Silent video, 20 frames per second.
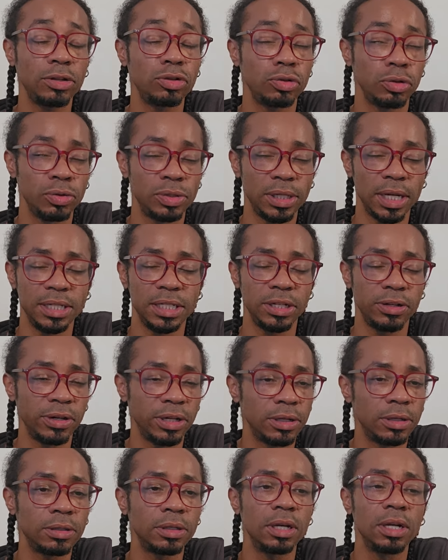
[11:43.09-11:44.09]
True
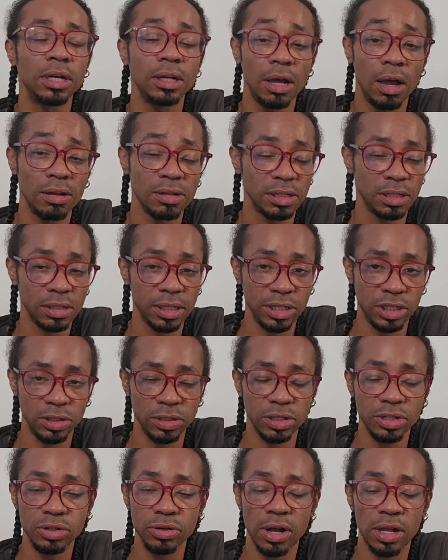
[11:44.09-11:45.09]
sidereal,
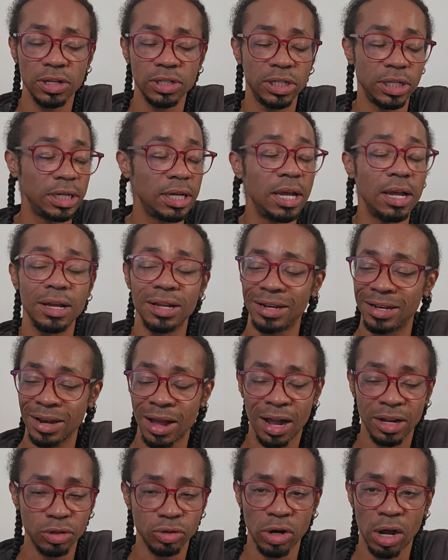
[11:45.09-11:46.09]
constellational astrology,
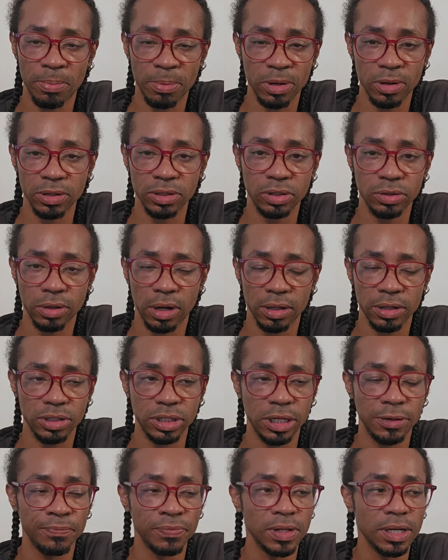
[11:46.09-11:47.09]
not tropical
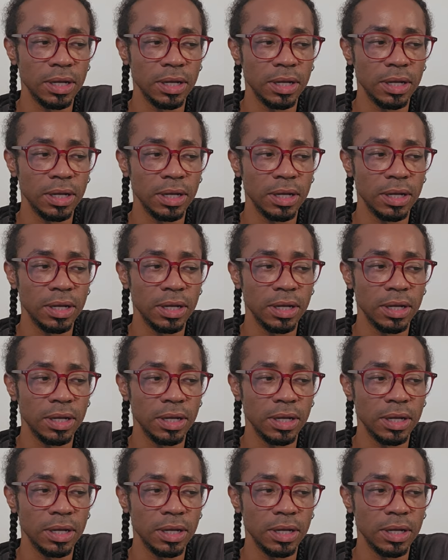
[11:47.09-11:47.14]
astrology.